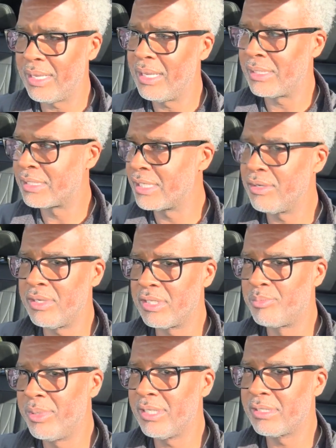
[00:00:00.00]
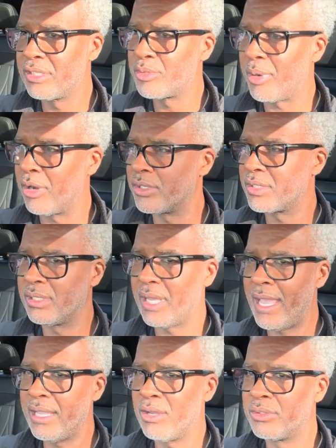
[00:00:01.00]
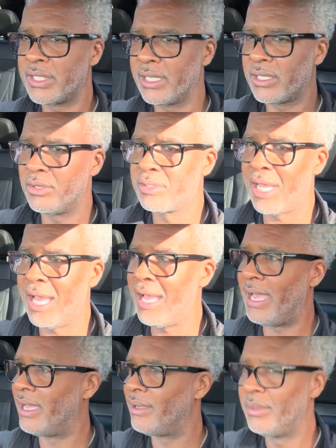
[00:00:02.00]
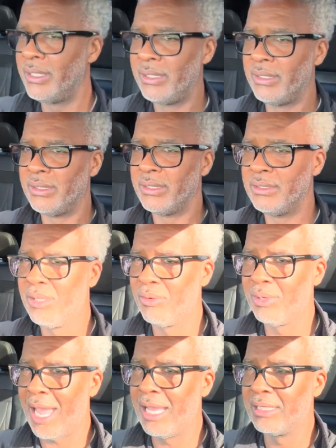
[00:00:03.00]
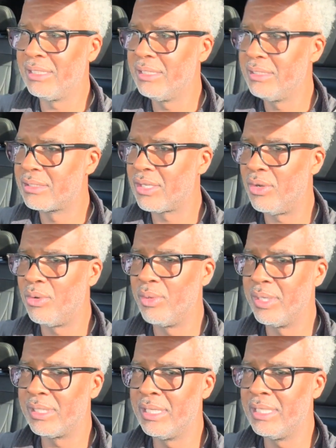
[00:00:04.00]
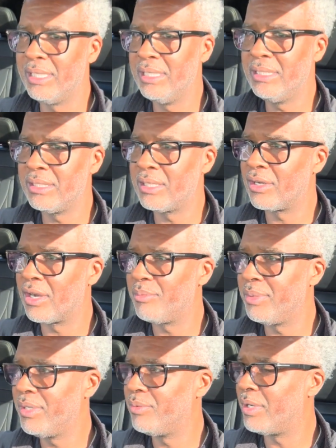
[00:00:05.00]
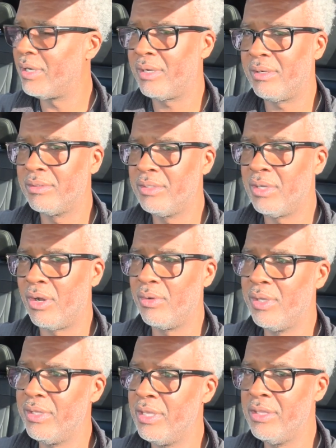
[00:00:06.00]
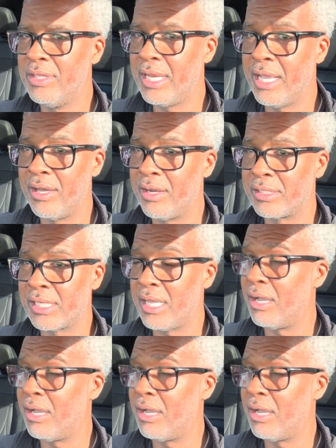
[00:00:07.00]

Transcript: a serious business person ain't gonna take your time, lightly. So it's either gonna be, well, either they're gonna say,